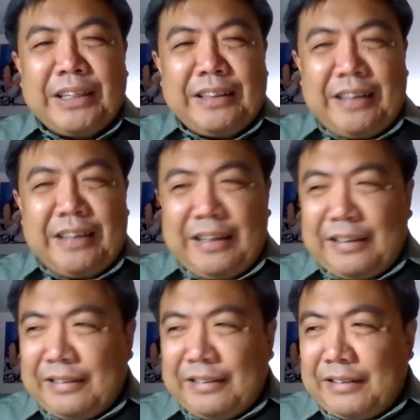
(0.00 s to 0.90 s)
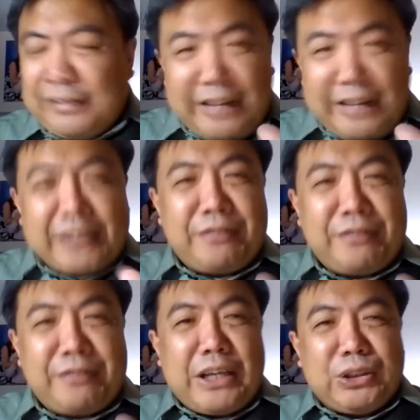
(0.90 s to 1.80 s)
the, the
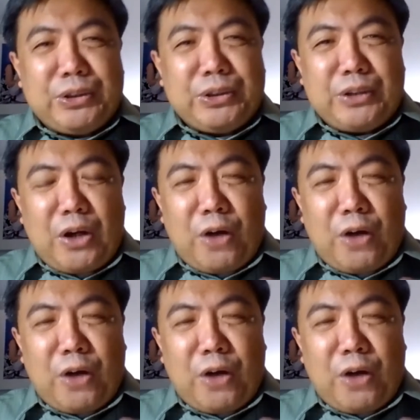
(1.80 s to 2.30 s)
deratification